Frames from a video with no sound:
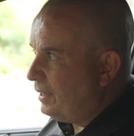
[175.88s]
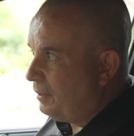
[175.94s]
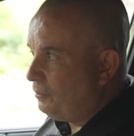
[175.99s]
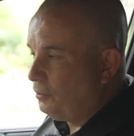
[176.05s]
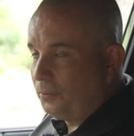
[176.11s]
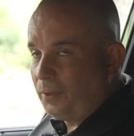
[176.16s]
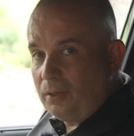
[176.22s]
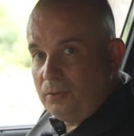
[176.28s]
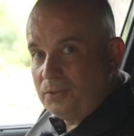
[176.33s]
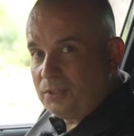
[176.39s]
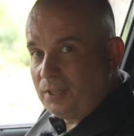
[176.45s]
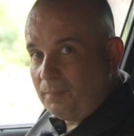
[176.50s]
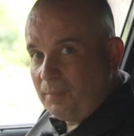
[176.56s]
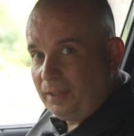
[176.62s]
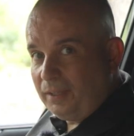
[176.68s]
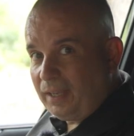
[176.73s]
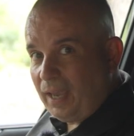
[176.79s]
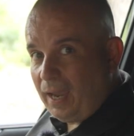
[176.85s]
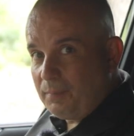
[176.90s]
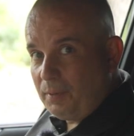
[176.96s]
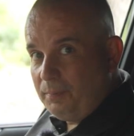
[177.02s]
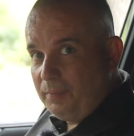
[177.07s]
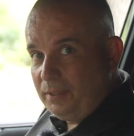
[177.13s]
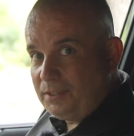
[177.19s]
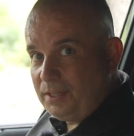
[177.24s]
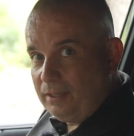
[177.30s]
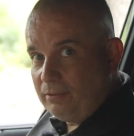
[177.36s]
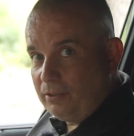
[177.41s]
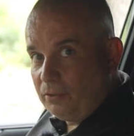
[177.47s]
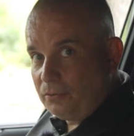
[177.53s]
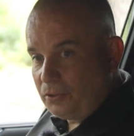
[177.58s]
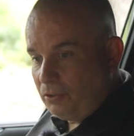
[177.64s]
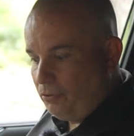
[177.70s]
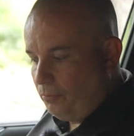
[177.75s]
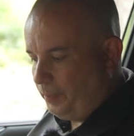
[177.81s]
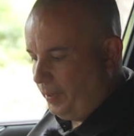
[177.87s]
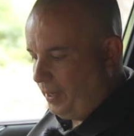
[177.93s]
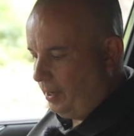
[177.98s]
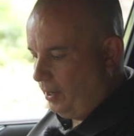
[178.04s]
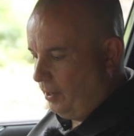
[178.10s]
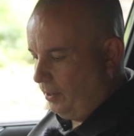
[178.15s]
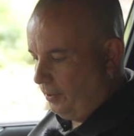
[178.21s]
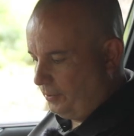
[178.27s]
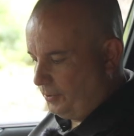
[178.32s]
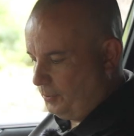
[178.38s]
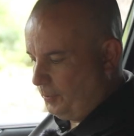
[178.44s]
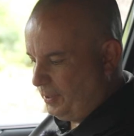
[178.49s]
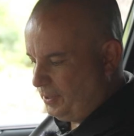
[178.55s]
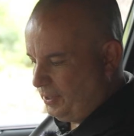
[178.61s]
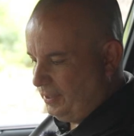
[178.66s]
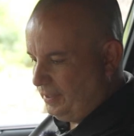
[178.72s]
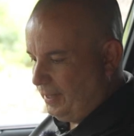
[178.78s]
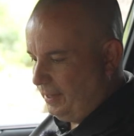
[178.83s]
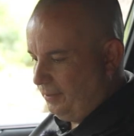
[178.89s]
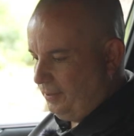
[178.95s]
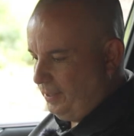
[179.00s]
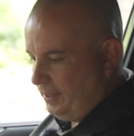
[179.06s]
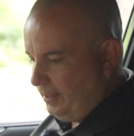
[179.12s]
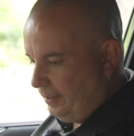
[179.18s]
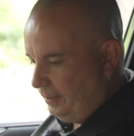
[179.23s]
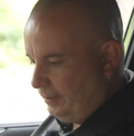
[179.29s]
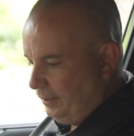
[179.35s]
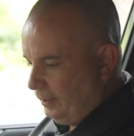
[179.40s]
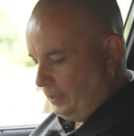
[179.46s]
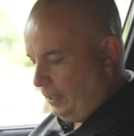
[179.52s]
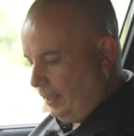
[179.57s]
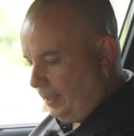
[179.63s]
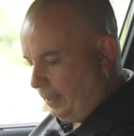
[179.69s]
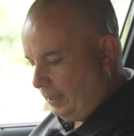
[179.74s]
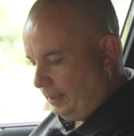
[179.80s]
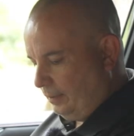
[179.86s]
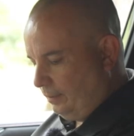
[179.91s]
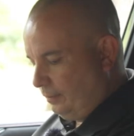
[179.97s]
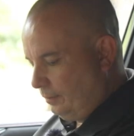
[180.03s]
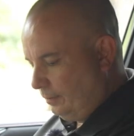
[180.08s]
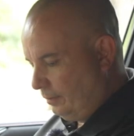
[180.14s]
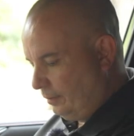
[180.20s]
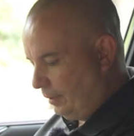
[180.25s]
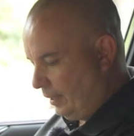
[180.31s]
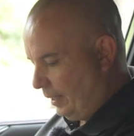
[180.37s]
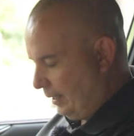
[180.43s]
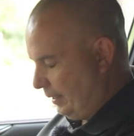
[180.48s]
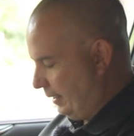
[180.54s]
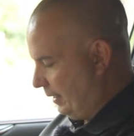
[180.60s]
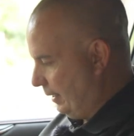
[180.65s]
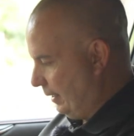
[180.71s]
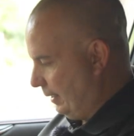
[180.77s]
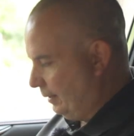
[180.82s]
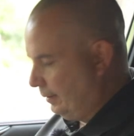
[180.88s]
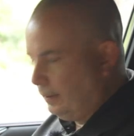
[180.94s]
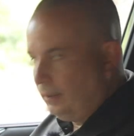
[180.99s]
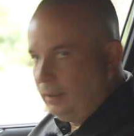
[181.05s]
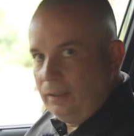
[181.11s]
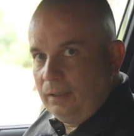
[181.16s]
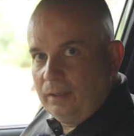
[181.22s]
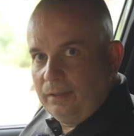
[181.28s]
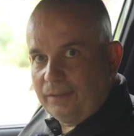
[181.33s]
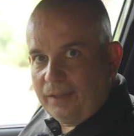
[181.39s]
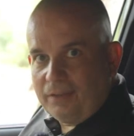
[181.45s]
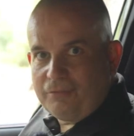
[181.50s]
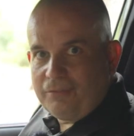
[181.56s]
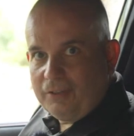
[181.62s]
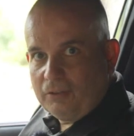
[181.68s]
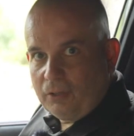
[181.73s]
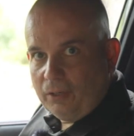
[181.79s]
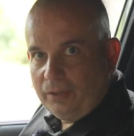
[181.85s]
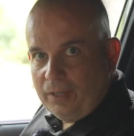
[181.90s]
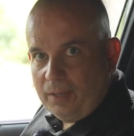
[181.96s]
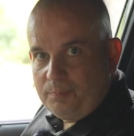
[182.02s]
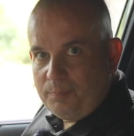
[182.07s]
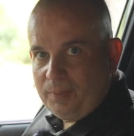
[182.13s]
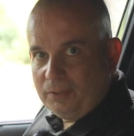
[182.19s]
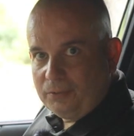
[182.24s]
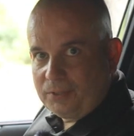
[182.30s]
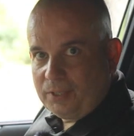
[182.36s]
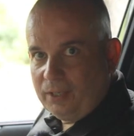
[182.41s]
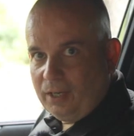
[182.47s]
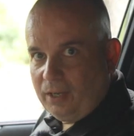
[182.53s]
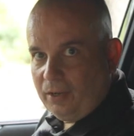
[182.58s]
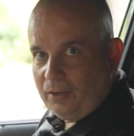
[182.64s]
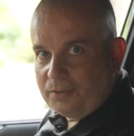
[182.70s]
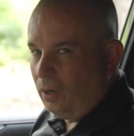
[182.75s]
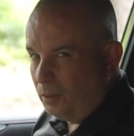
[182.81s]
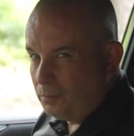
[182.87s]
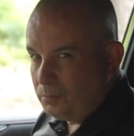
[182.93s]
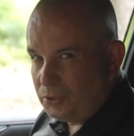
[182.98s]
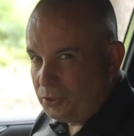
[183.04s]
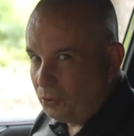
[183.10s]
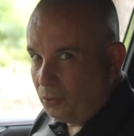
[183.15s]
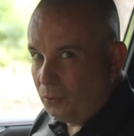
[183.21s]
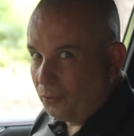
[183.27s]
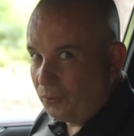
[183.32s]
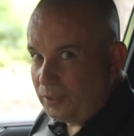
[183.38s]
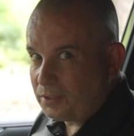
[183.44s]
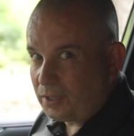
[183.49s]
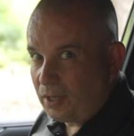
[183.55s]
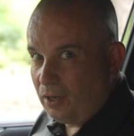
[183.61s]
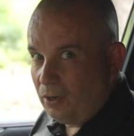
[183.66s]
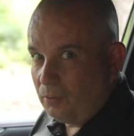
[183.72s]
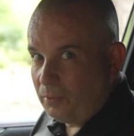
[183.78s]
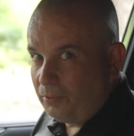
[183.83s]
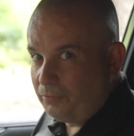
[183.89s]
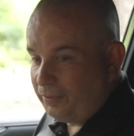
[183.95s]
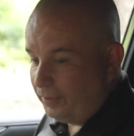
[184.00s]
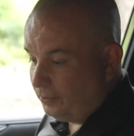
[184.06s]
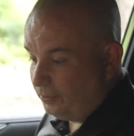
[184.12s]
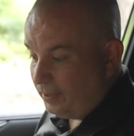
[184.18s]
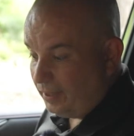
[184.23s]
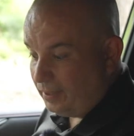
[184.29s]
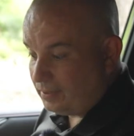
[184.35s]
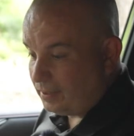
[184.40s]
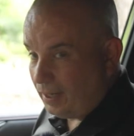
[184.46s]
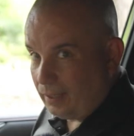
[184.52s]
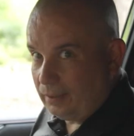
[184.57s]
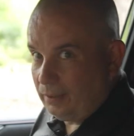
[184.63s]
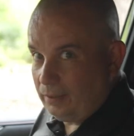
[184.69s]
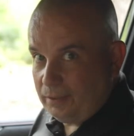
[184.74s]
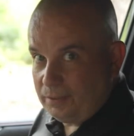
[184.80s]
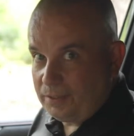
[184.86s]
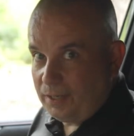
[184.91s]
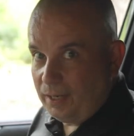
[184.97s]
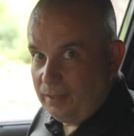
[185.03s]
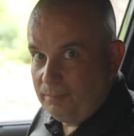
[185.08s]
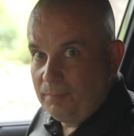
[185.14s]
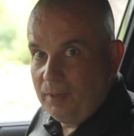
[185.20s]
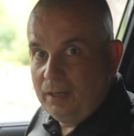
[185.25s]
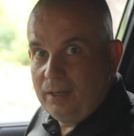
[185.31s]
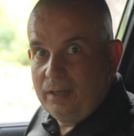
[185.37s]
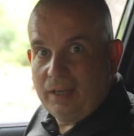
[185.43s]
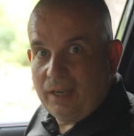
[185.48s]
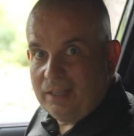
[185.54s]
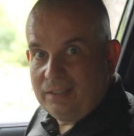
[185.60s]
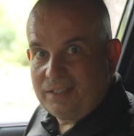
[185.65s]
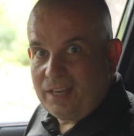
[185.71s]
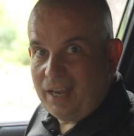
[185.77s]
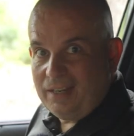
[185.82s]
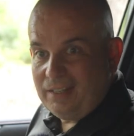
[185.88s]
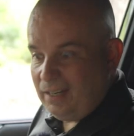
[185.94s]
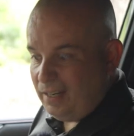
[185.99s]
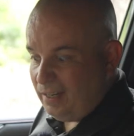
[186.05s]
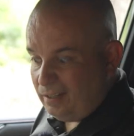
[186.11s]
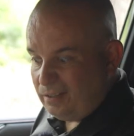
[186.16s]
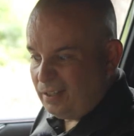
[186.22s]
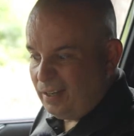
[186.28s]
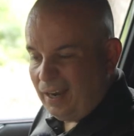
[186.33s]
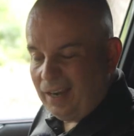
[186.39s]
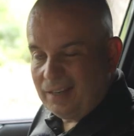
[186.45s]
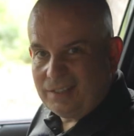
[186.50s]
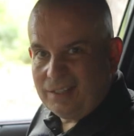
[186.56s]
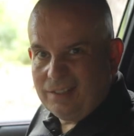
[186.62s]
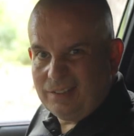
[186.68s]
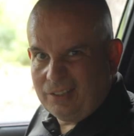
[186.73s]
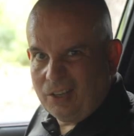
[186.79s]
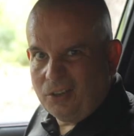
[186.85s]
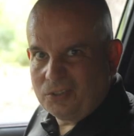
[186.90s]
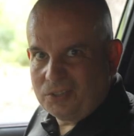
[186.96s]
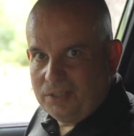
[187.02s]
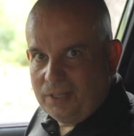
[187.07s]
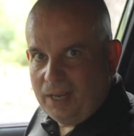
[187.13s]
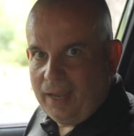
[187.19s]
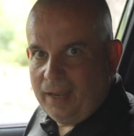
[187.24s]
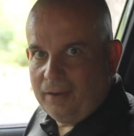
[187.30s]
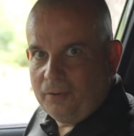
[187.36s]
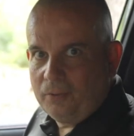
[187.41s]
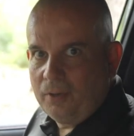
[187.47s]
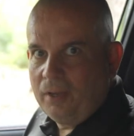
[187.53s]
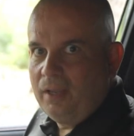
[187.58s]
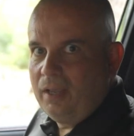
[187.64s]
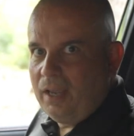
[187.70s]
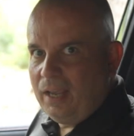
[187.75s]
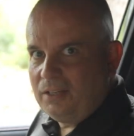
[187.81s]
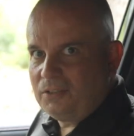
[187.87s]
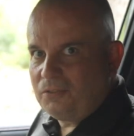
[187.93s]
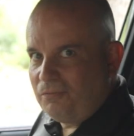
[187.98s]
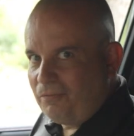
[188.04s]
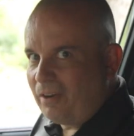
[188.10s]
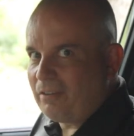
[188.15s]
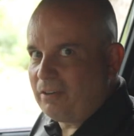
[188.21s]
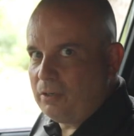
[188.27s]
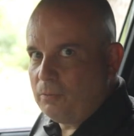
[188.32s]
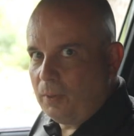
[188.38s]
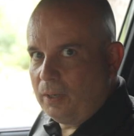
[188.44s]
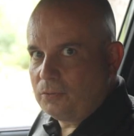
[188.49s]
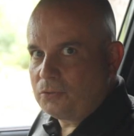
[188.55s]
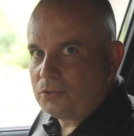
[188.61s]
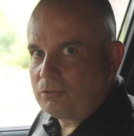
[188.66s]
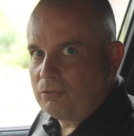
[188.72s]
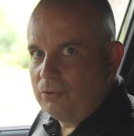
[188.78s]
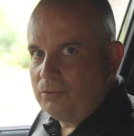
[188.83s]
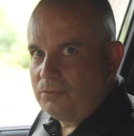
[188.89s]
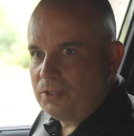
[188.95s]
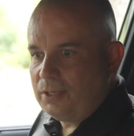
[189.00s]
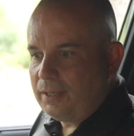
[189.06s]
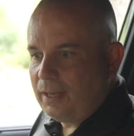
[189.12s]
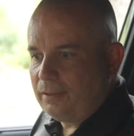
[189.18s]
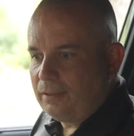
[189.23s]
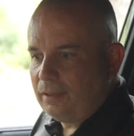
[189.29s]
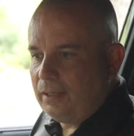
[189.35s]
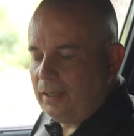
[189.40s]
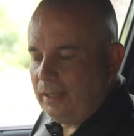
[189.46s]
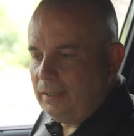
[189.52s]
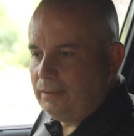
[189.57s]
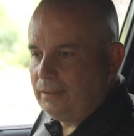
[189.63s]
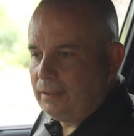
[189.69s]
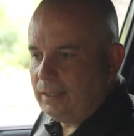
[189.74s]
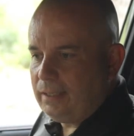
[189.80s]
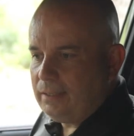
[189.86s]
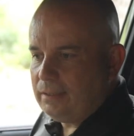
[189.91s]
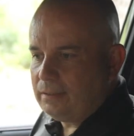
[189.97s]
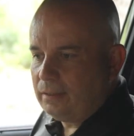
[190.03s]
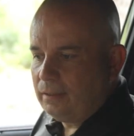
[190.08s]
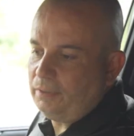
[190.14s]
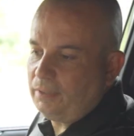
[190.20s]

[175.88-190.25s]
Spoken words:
Now, although some of the cabin materials are a bit hard, especially down here, here, and here, they feel like they're built to last. I'm sure car will feel exactly the same in 10 years as it does now. It's very well screwed together indeed.